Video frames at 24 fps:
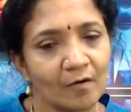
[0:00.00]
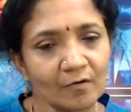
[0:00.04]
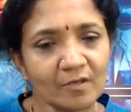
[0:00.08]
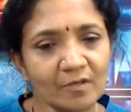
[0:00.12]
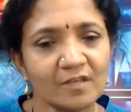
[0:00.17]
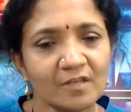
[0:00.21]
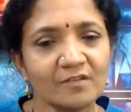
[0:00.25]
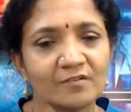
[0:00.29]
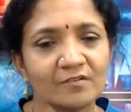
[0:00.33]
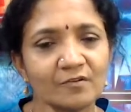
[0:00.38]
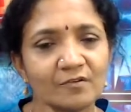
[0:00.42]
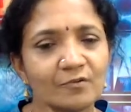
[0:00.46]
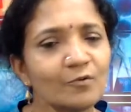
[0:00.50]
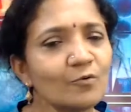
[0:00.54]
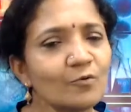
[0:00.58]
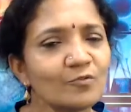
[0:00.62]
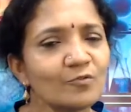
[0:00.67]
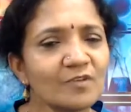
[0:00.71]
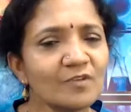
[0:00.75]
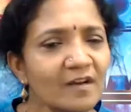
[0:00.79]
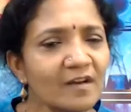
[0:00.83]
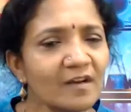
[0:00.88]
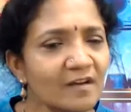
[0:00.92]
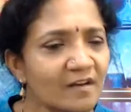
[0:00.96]
Okay, so
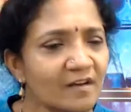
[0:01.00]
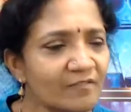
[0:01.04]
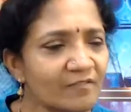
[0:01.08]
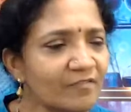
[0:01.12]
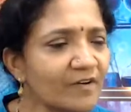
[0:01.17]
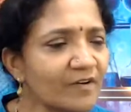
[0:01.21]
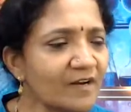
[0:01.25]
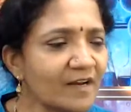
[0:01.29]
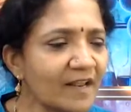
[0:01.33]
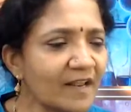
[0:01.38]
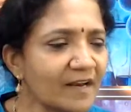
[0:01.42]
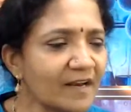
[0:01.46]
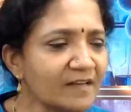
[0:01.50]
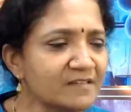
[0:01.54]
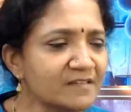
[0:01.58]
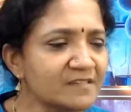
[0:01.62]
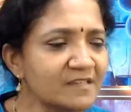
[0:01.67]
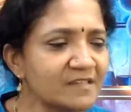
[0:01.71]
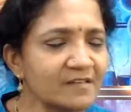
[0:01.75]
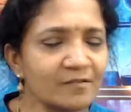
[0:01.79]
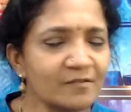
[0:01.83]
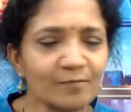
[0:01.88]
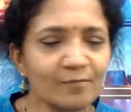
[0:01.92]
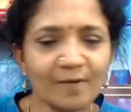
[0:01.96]
those are different
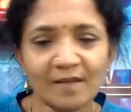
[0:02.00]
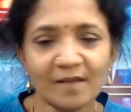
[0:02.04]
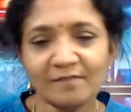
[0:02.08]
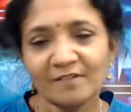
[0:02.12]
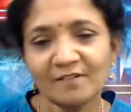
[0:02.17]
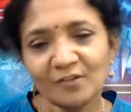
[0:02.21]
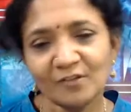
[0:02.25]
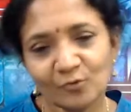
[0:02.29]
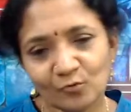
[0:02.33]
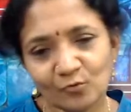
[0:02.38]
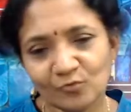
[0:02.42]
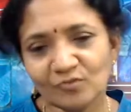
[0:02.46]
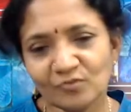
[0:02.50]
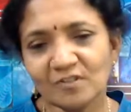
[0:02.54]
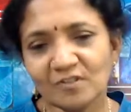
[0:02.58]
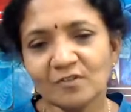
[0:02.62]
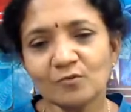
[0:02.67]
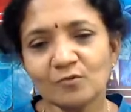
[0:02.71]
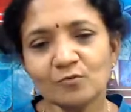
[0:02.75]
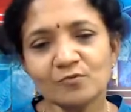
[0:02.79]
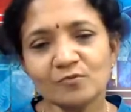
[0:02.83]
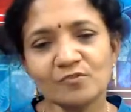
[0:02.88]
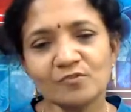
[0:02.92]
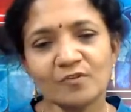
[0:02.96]
directions where we use the
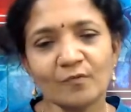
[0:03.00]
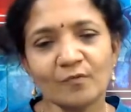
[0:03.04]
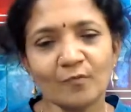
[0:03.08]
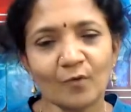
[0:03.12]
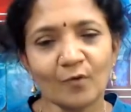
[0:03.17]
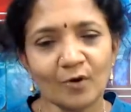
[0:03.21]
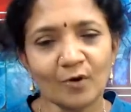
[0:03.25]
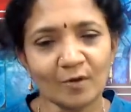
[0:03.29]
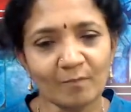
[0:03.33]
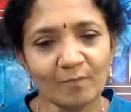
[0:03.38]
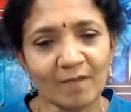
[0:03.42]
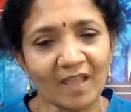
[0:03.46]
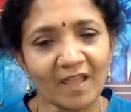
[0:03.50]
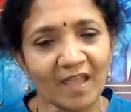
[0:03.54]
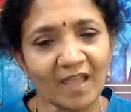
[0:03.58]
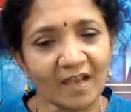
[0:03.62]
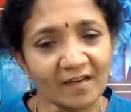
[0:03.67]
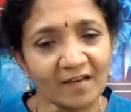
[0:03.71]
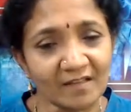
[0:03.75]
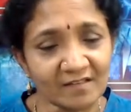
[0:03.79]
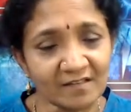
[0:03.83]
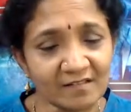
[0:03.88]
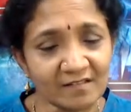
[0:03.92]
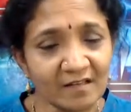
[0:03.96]
tools of quantum
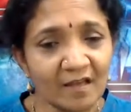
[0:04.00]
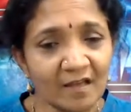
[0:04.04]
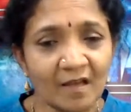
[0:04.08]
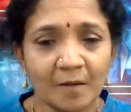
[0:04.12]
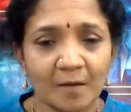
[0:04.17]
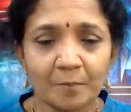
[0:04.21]
mechanics,